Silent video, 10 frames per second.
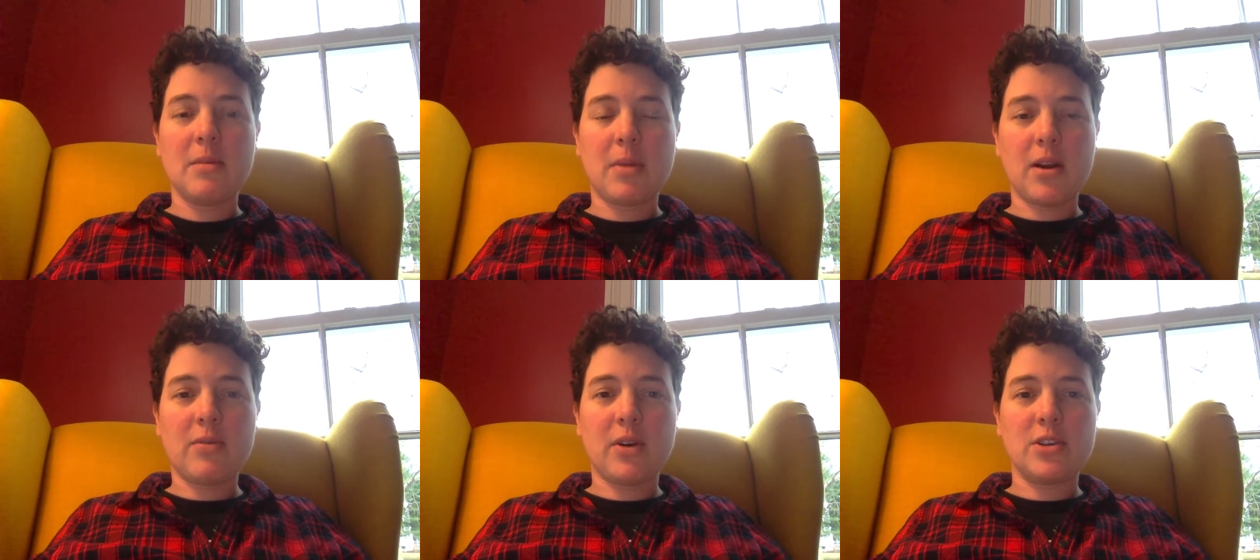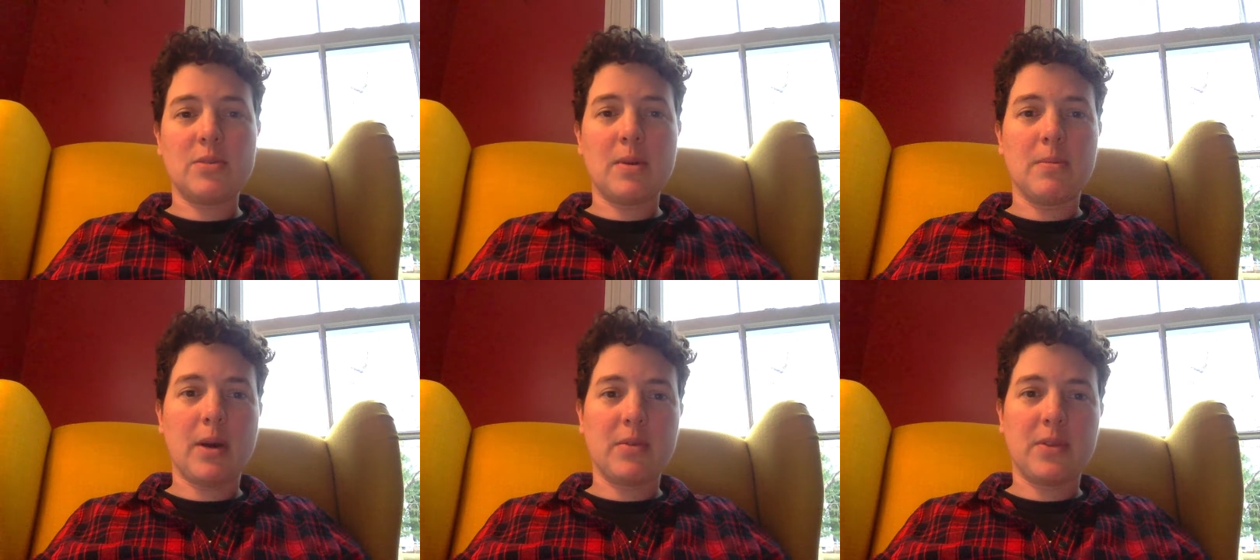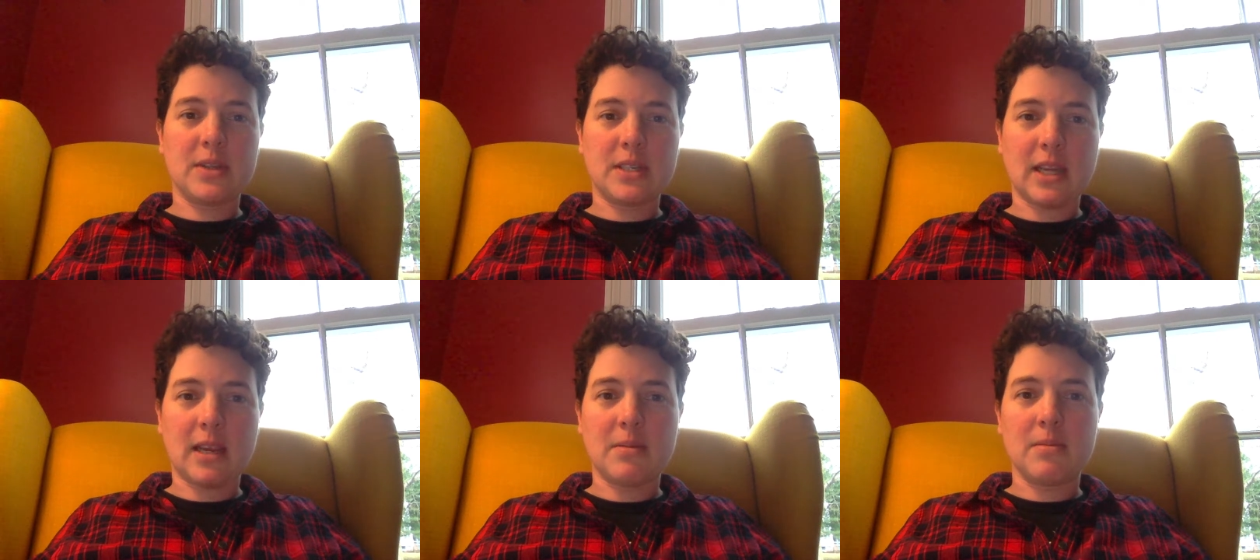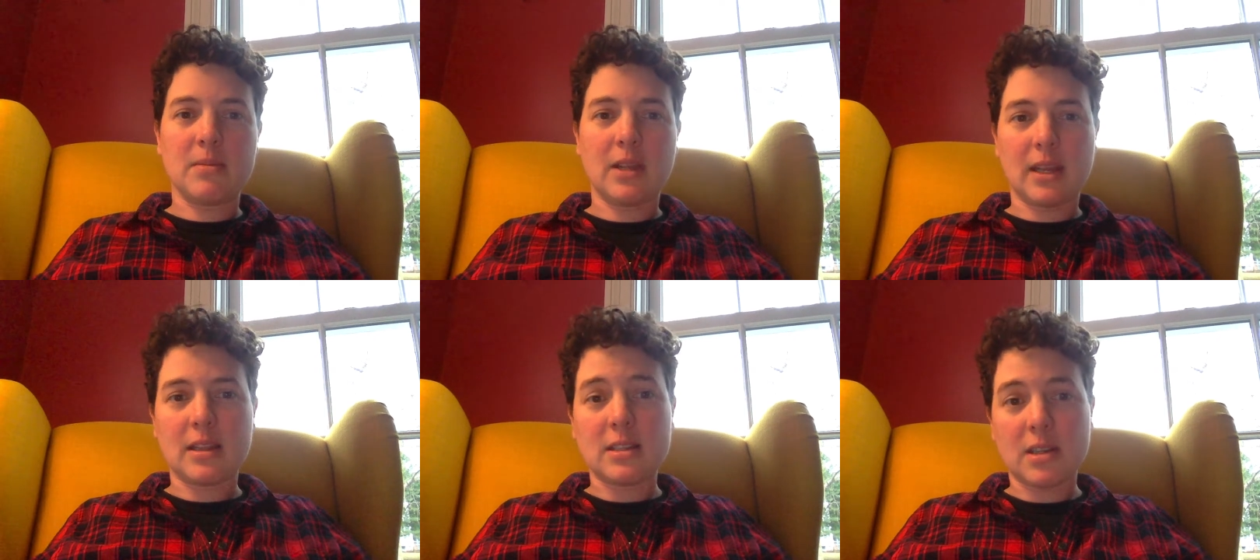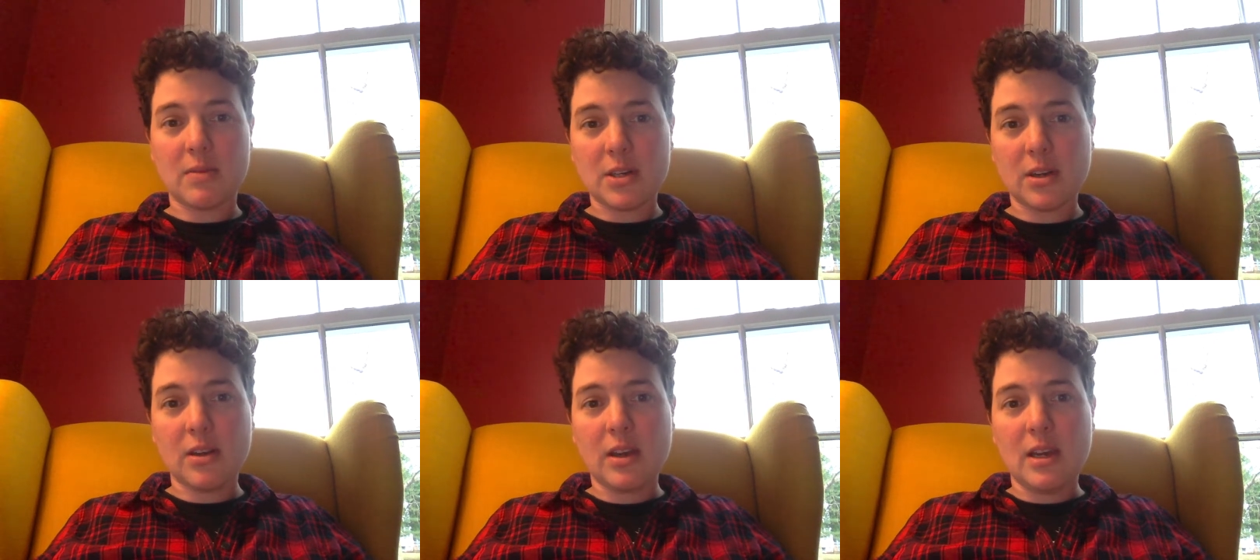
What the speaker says: Paraphrase should be about the same length as the original.